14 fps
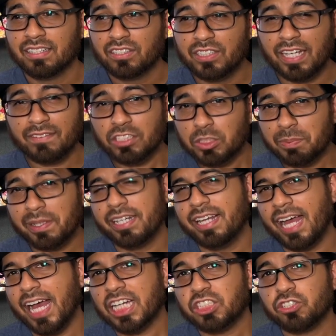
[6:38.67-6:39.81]
You have to spend an
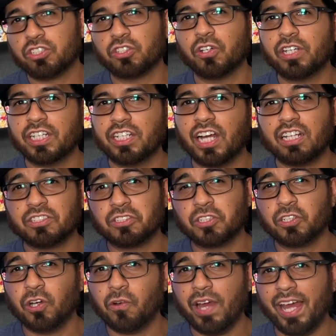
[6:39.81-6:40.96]
extra $30 to
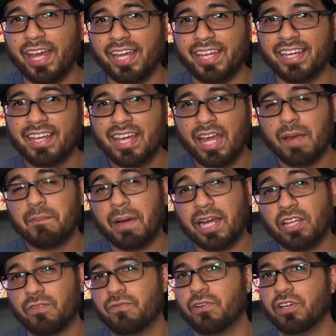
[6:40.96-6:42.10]
go ahead and buy
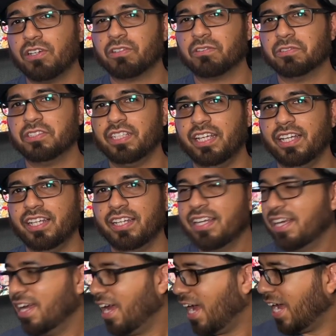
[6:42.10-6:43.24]
the vertical stand.
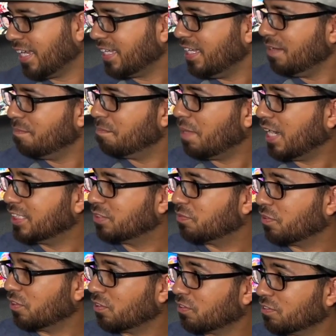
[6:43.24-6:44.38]
I keep mine's
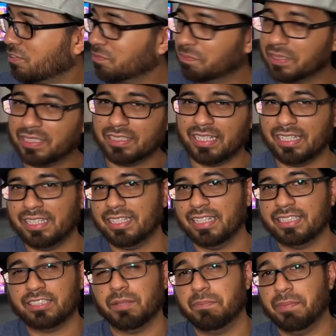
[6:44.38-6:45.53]
vertical because I think
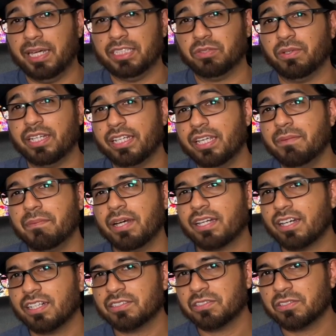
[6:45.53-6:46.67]
that's the best way to keep my
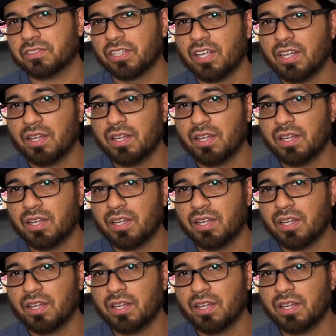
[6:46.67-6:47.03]
consoles.